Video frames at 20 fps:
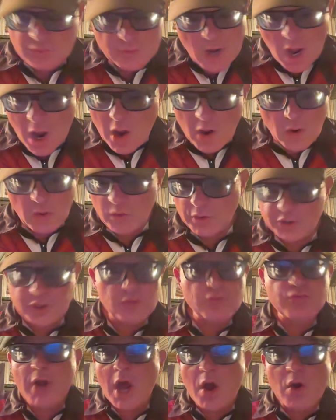
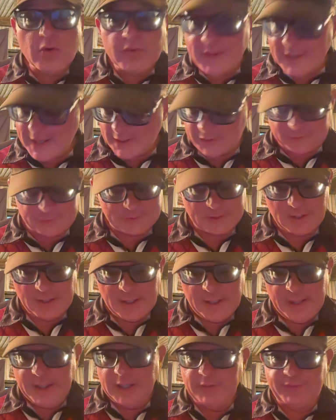know this.
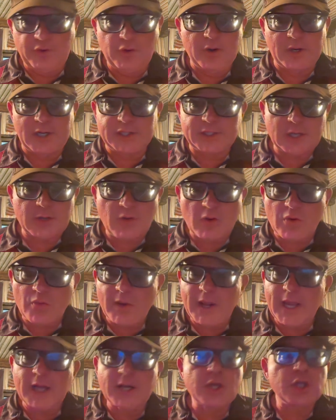If you're a contender to
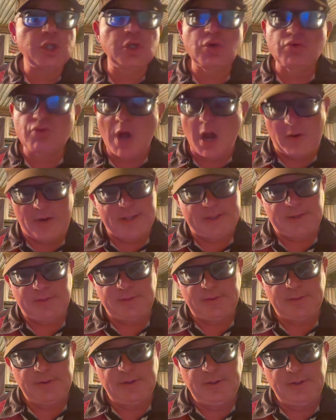win, you know it.
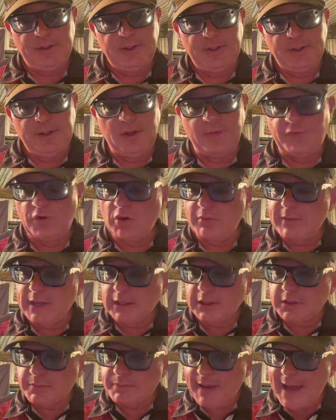If you're middle
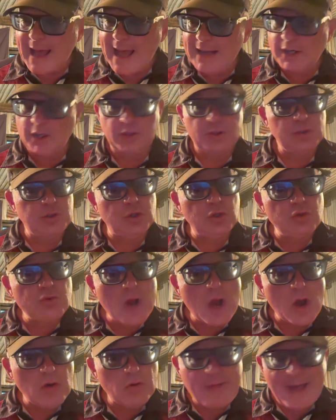of the pack, you
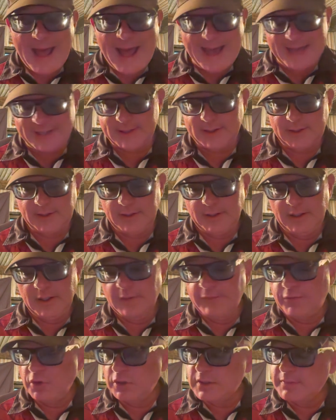know that.
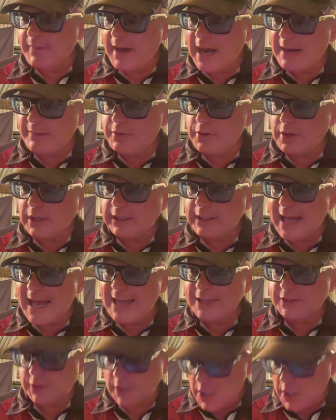If you're at the bottom of your class,